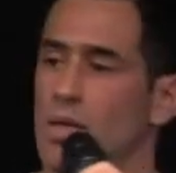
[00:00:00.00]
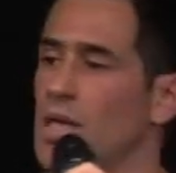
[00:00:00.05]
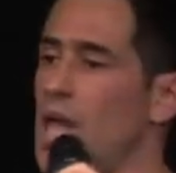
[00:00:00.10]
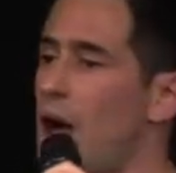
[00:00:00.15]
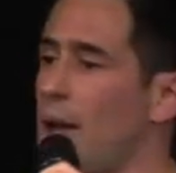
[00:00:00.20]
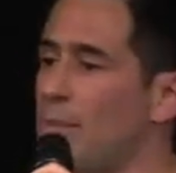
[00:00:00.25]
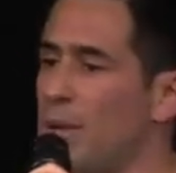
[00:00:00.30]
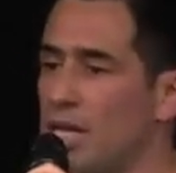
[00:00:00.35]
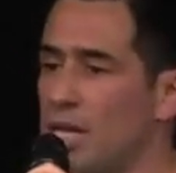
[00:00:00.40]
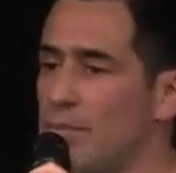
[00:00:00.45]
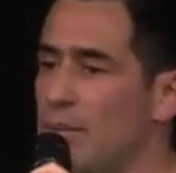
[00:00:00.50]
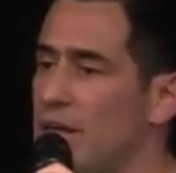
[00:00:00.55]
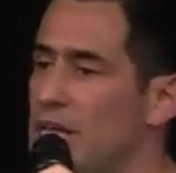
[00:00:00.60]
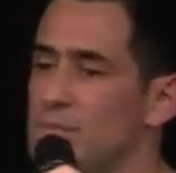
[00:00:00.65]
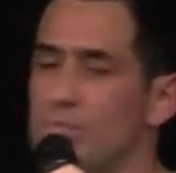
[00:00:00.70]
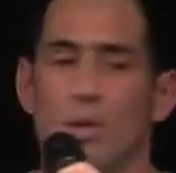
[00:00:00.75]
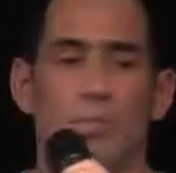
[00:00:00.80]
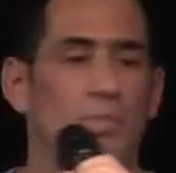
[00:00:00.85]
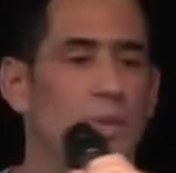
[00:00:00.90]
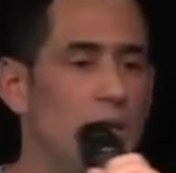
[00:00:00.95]
Locked me in the
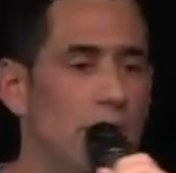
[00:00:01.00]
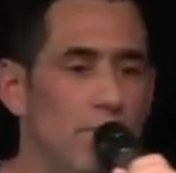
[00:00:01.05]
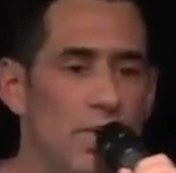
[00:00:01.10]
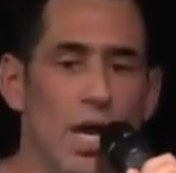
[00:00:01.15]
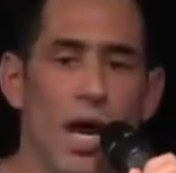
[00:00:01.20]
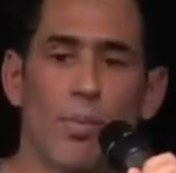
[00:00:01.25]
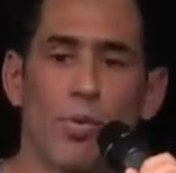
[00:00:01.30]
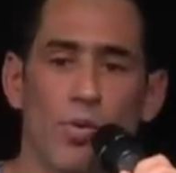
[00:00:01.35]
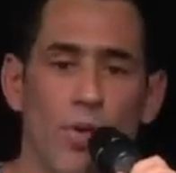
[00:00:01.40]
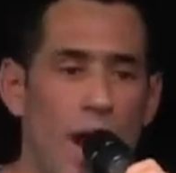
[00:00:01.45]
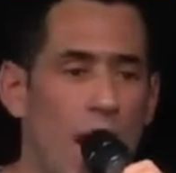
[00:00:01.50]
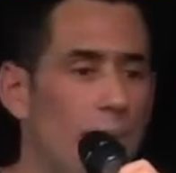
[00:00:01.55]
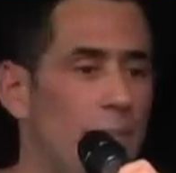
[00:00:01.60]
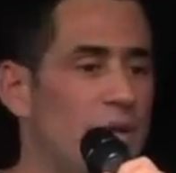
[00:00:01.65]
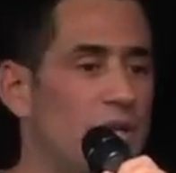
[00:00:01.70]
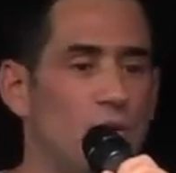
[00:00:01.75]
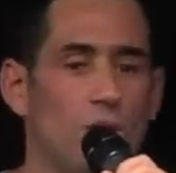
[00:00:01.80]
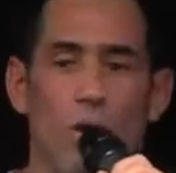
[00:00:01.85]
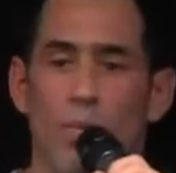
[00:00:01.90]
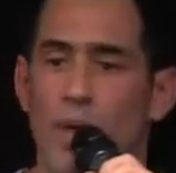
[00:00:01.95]
basement, beat me up, ground
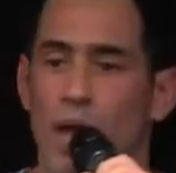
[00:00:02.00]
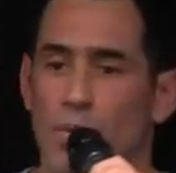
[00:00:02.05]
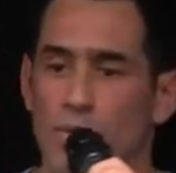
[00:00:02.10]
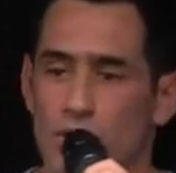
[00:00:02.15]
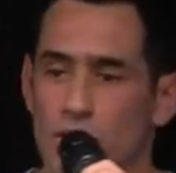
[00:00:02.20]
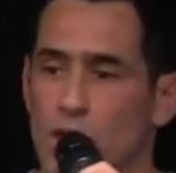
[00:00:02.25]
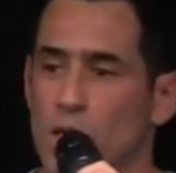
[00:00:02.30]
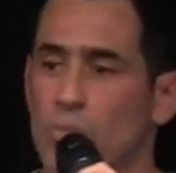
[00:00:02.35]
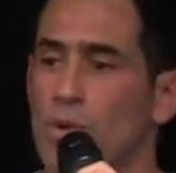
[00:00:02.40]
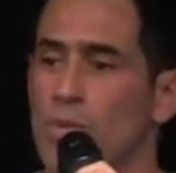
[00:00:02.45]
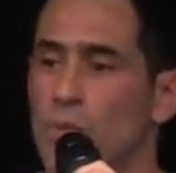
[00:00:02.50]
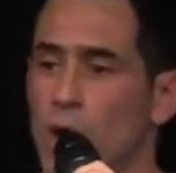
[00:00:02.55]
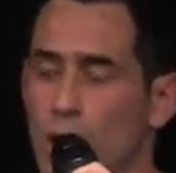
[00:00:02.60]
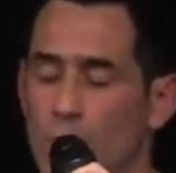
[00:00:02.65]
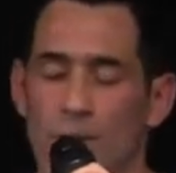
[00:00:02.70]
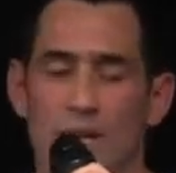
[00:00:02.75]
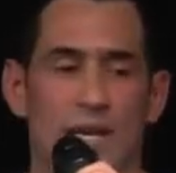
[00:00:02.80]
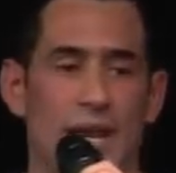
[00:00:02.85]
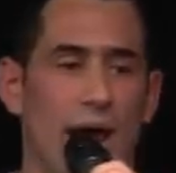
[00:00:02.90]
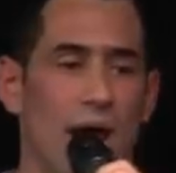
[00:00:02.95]
me, told me I was stupid, broke
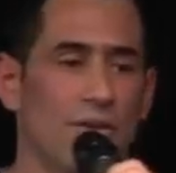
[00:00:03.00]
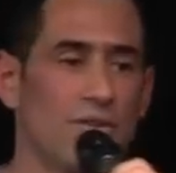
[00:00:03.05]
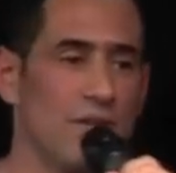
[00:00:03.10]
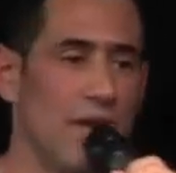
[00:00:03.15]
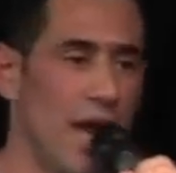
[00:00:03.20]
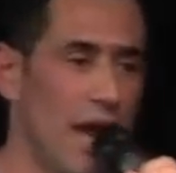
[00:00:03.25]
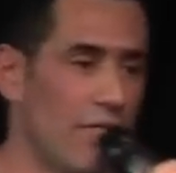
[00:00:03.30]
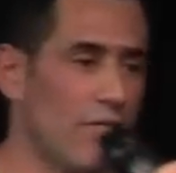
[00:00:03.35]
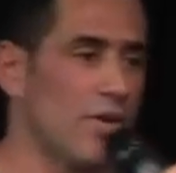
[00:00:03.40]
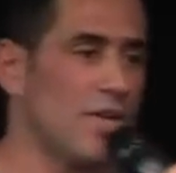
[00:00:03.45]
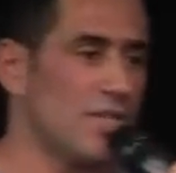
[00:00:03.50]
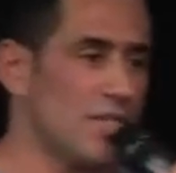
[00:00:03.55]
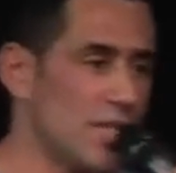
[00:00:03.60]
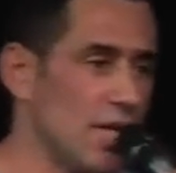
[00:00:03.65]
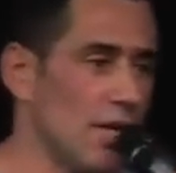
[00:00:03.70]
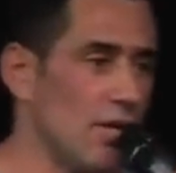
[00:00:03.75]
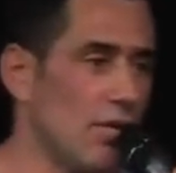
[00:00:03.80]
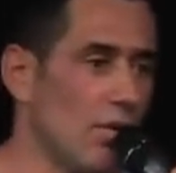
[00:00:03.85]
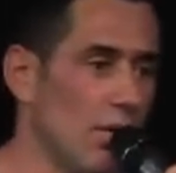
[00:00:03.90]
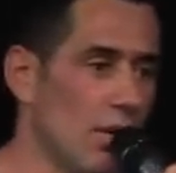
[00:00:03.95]
me down to every
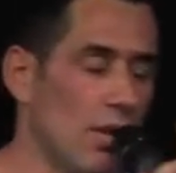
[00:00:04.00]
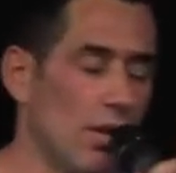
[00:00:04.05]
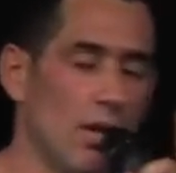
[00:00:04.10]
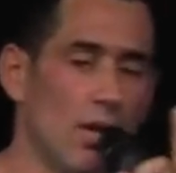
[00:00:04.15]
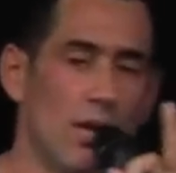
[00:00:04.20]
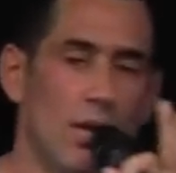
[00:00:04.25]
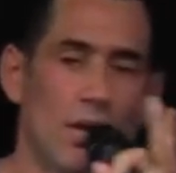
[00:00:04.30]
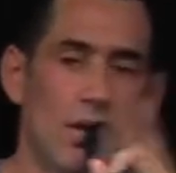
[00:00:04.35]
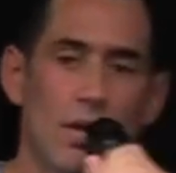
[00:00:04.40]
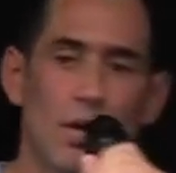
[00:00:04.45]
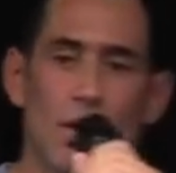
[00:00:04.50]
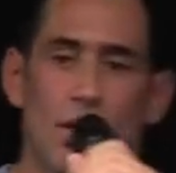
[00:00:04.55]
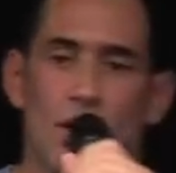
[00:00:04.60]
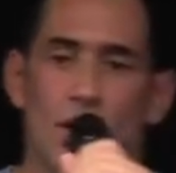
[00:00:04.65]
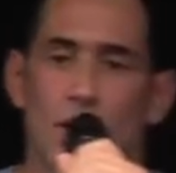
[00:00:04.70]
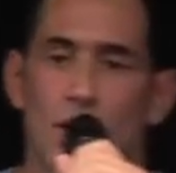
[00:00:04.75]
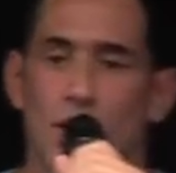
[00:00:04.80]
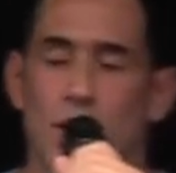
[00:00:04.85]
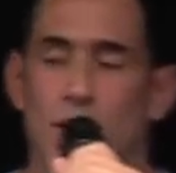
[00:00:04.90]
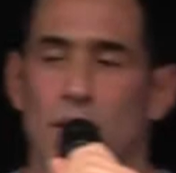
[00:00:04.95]
single
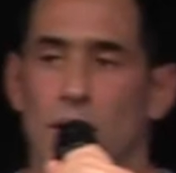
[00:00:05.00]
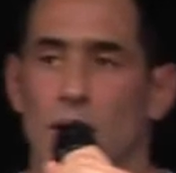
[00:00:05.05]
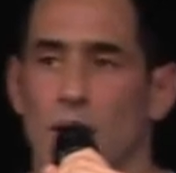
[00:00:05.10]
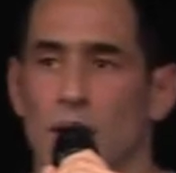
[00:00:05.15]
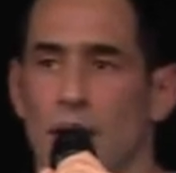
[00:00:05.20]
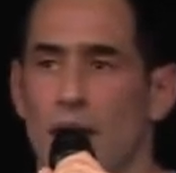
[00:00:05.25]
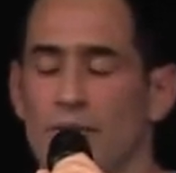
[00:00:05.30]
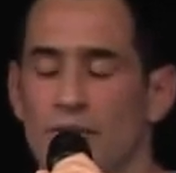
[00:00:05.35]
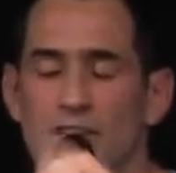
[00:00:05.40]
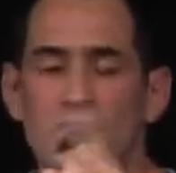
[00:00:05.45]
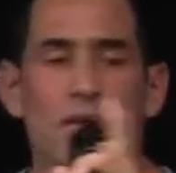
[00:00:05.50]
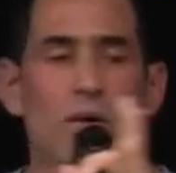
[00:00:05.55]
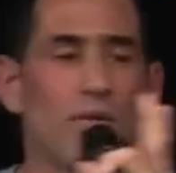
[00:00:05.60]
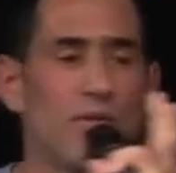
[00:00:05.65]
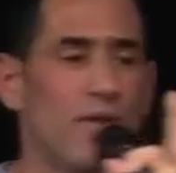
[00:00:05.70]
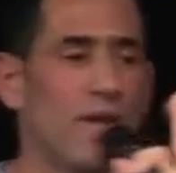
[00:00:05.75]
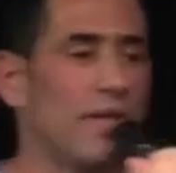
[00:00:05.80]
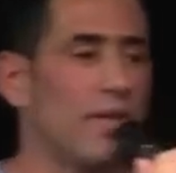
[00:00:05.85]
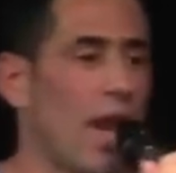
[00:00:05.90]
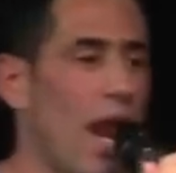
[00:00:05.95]

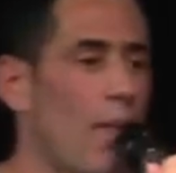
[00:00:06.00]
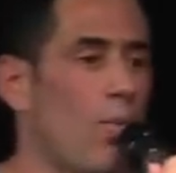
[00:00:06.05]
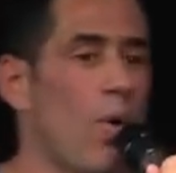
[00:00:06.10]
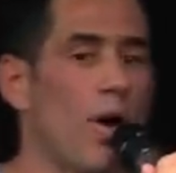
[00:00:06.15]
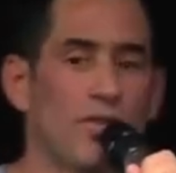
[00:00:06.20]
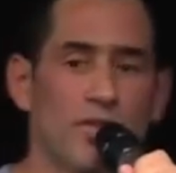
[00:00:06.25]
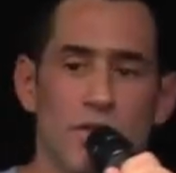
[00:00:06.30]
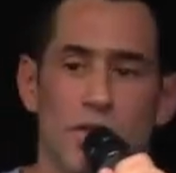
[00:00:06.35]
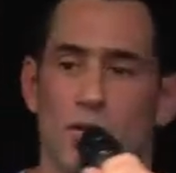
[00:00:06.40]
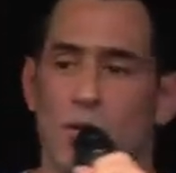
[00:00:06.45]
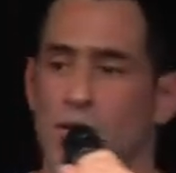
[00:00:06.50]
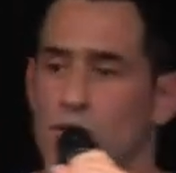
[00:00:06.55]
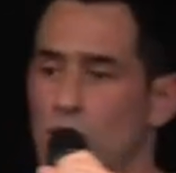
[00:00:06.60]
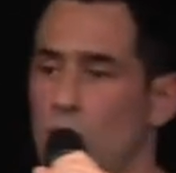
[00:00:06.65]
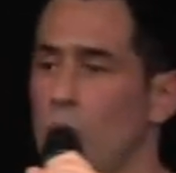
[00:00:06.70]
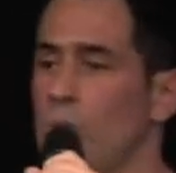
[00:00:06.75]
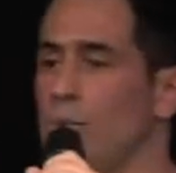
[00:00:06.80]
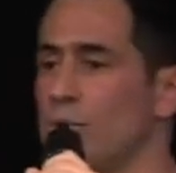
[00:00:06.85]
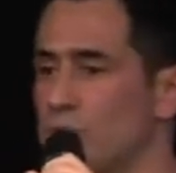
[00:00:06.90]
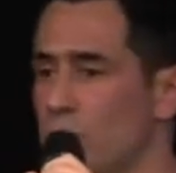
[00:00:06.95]
thing that I wanted to do, he
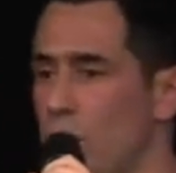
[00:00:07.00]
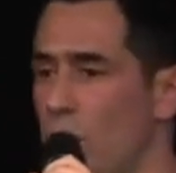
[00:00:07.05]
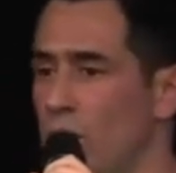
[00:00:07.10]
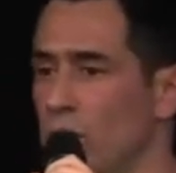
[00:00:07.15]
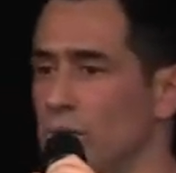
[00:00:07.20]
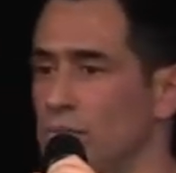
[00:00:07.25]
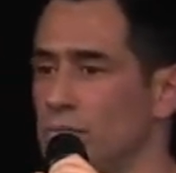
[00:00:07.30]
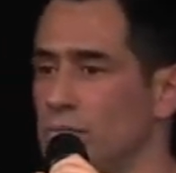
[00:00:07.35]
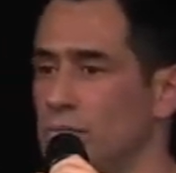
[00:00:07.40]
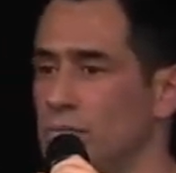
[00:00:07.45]
told me was wrong.